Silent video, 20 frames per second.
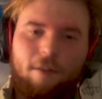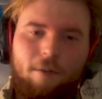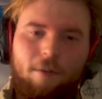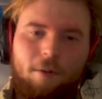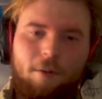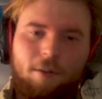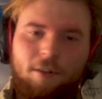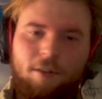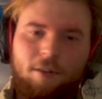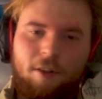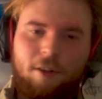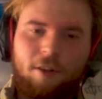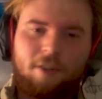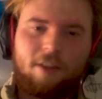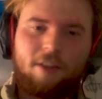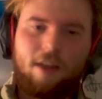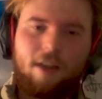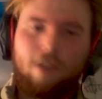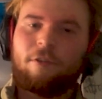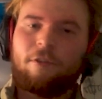You're forced to go
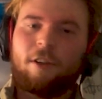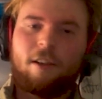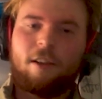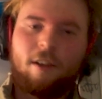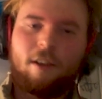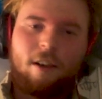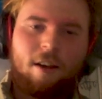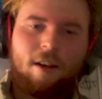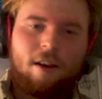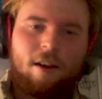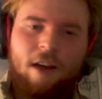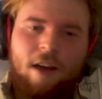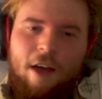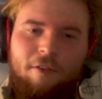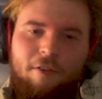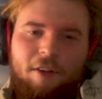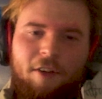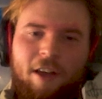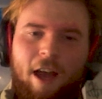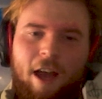to
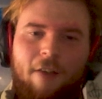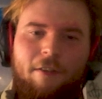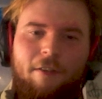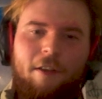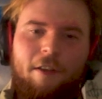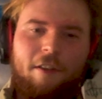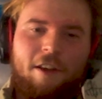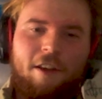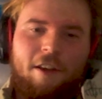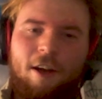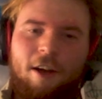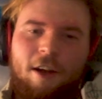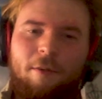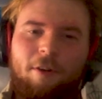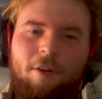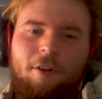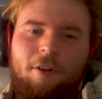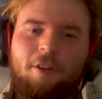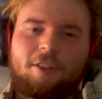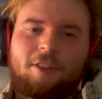every cafe that you
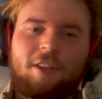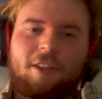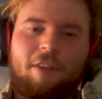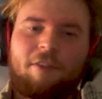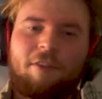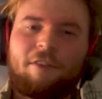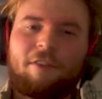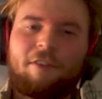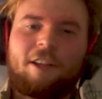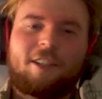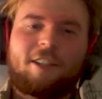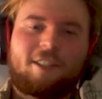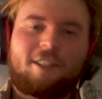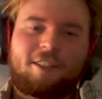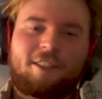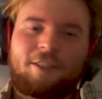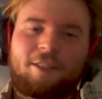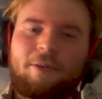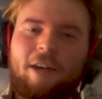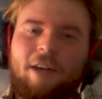come across in every village
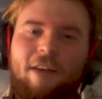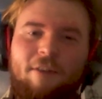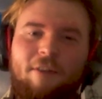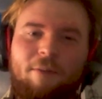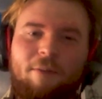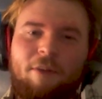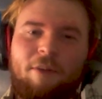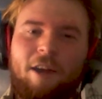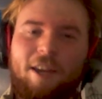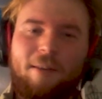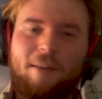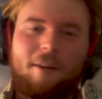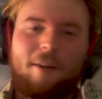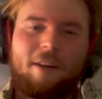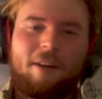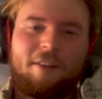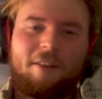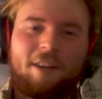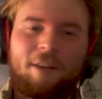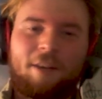because you want to have a break, you
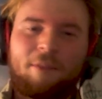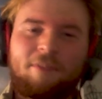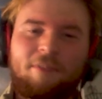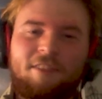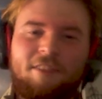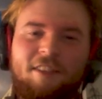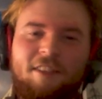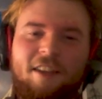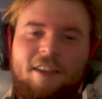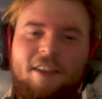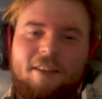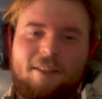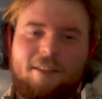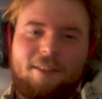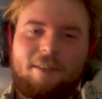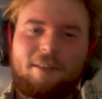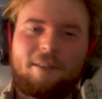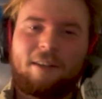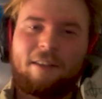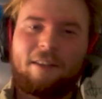want to have a cup of tea or
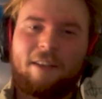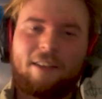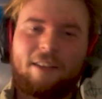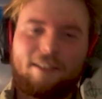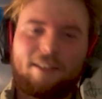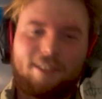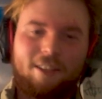something like that.